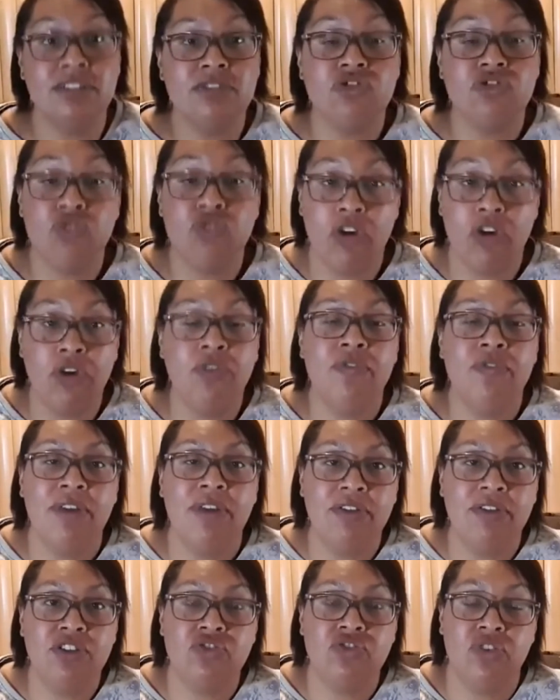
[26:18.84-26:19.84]
true,
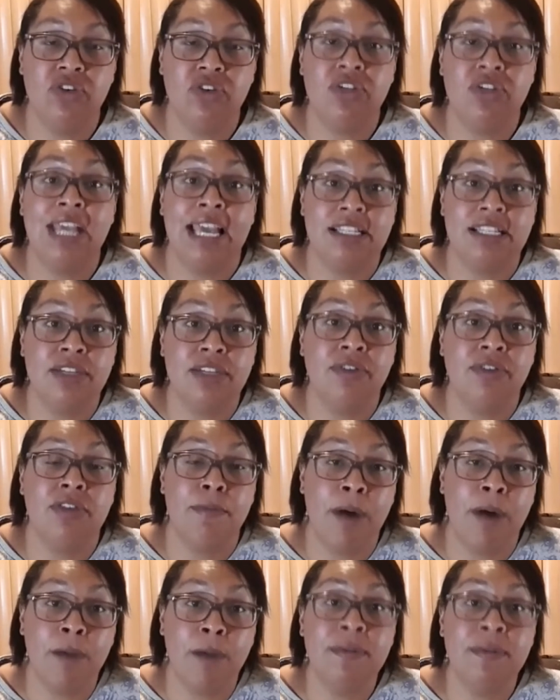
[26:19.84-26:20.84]
very true. Yeah, so if the
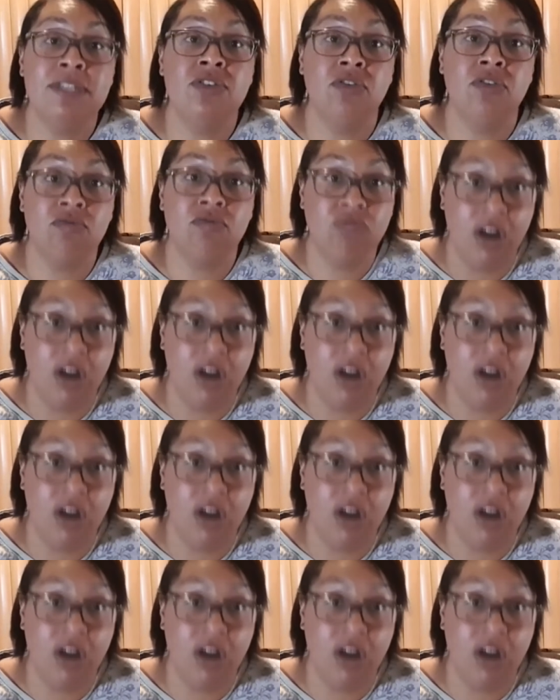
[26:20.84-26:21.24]
puppy's not